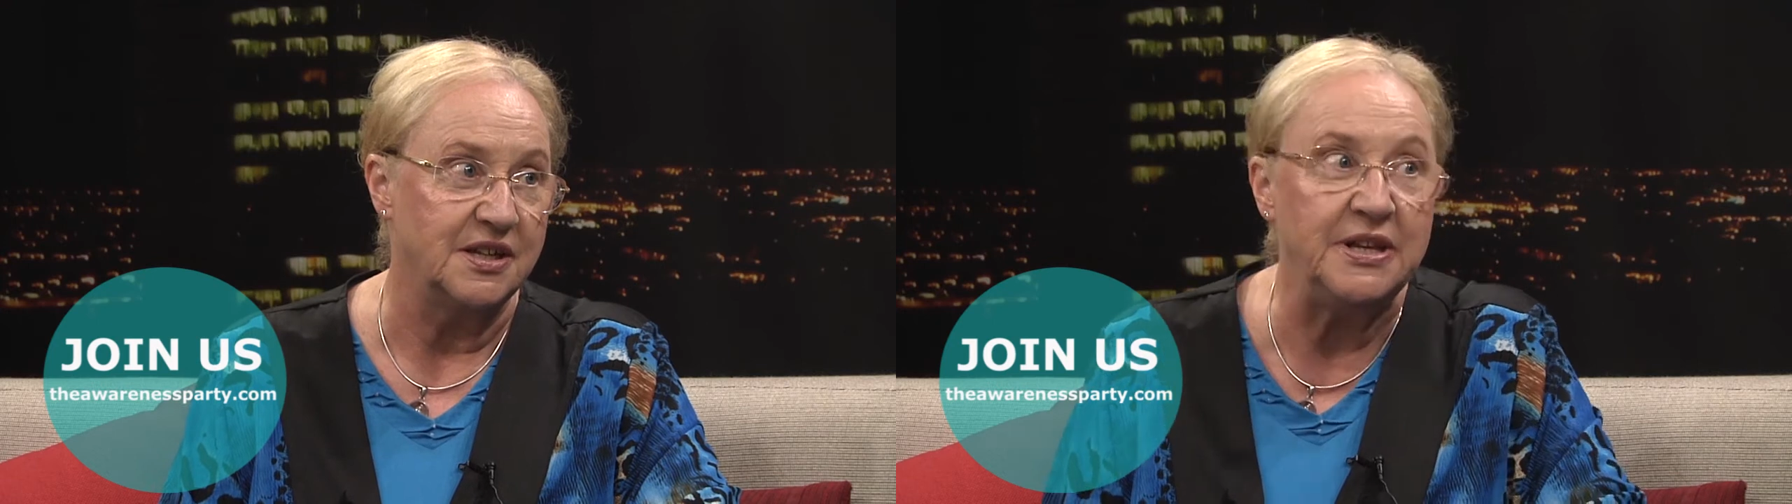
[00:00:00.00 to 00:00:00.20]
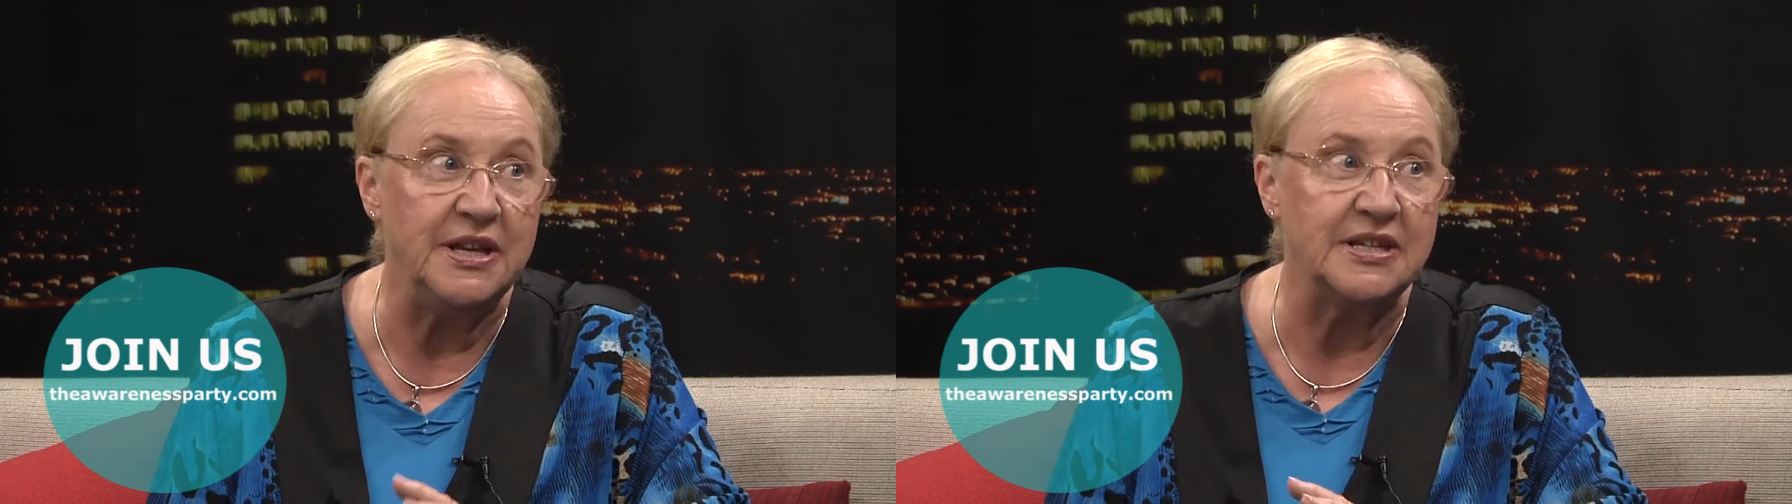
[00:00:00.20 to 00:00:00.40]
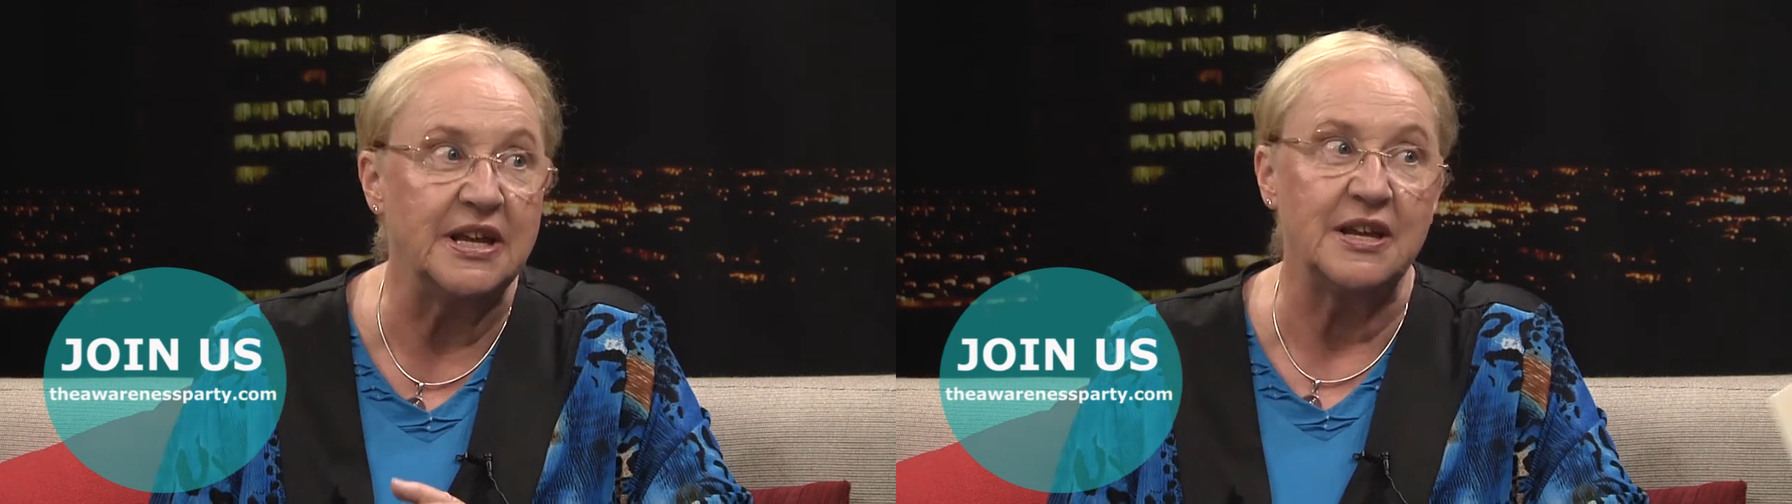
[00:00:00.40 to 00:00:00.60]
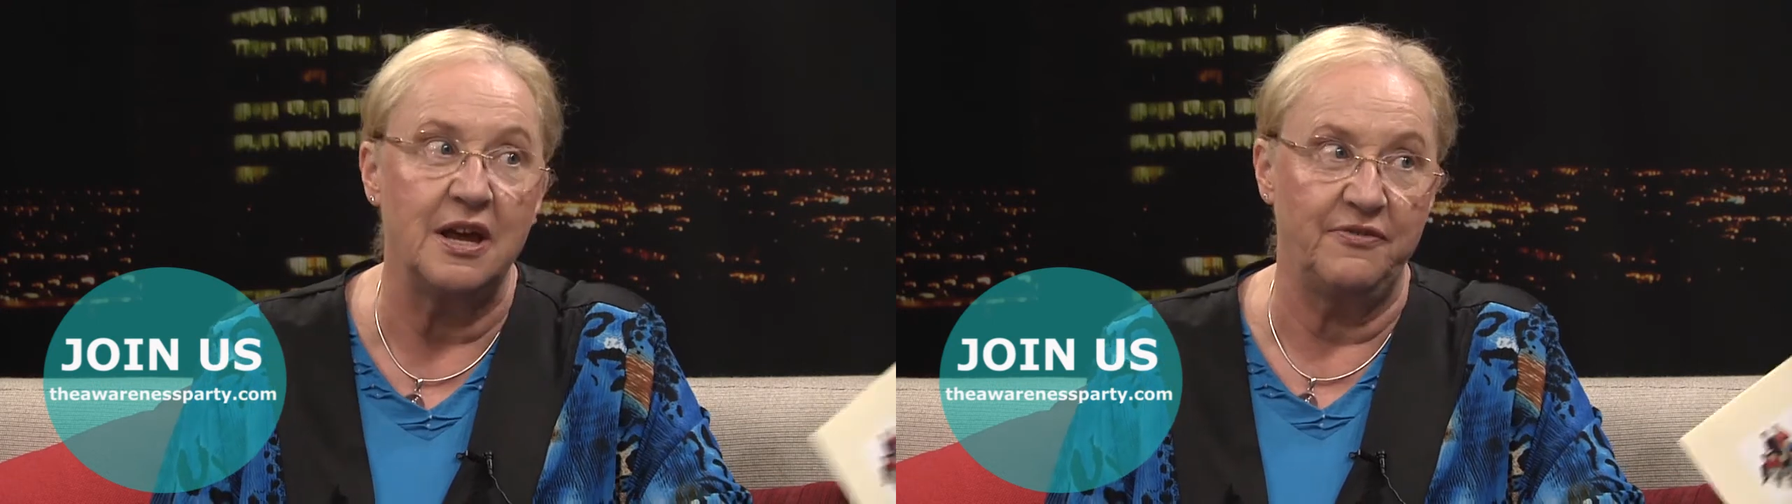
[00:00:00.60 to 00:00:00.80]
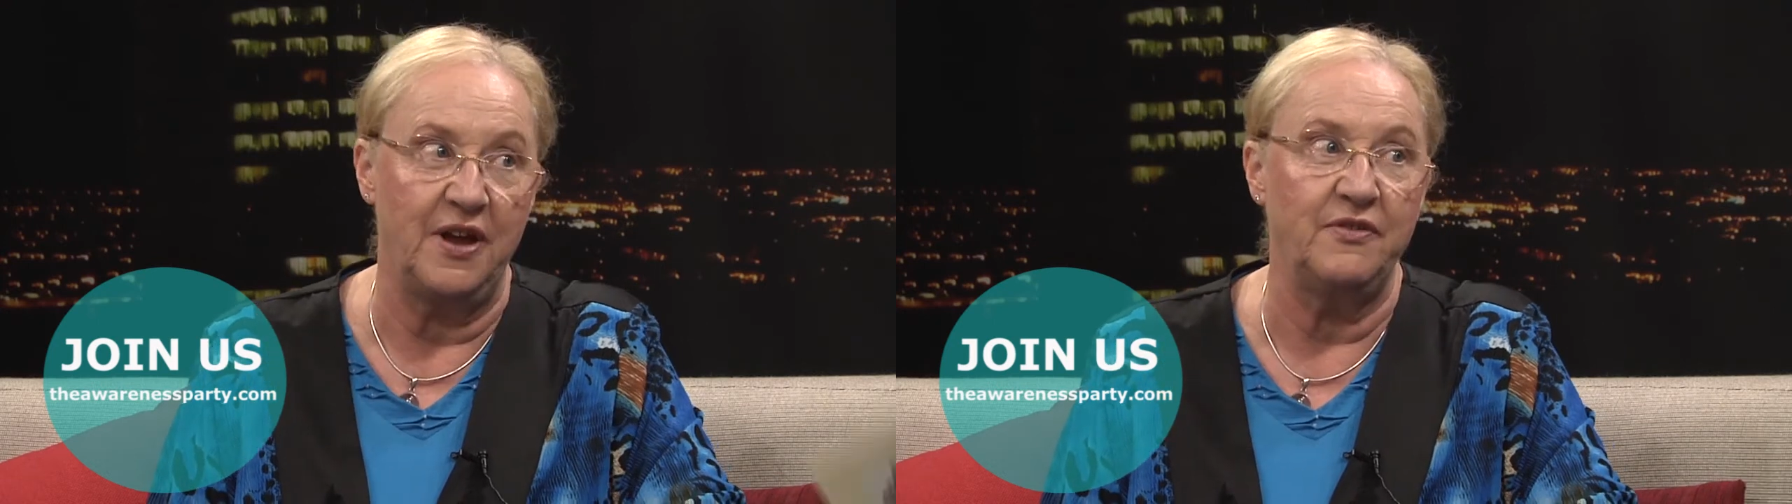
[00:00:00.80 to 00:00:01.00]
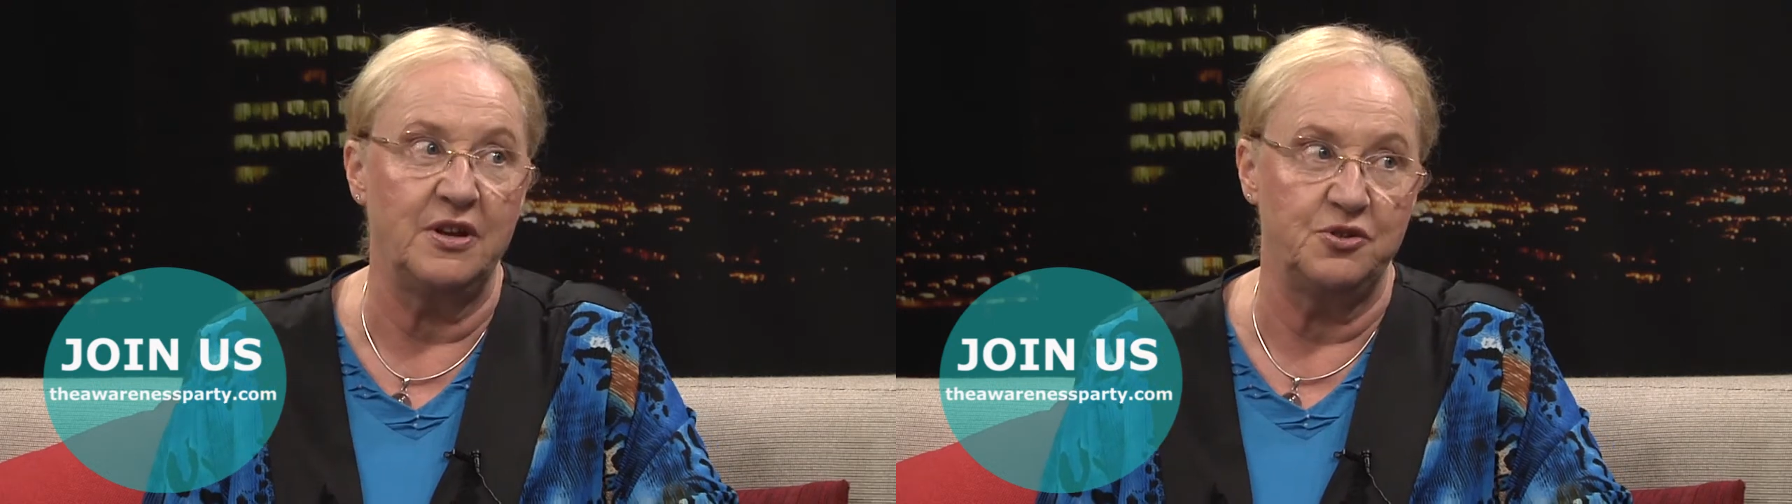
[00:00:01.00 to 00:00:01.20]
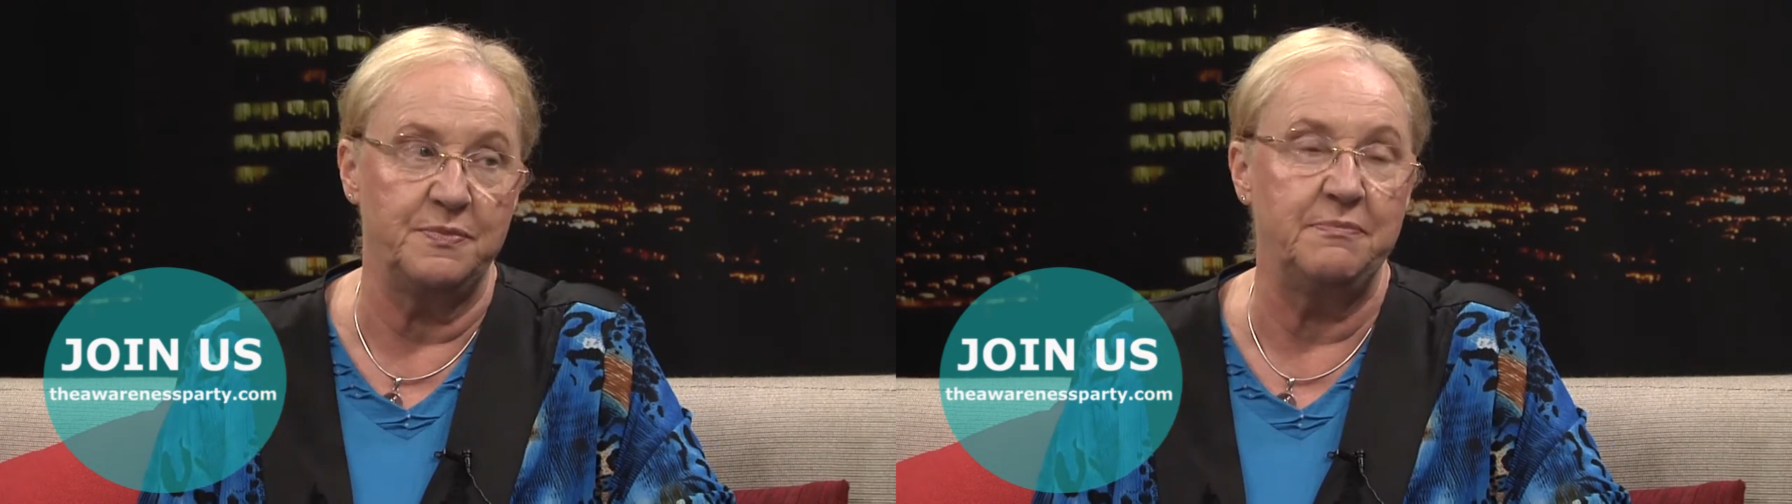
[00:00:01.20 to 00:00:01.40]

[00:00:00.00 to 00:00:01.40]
We need to get our 500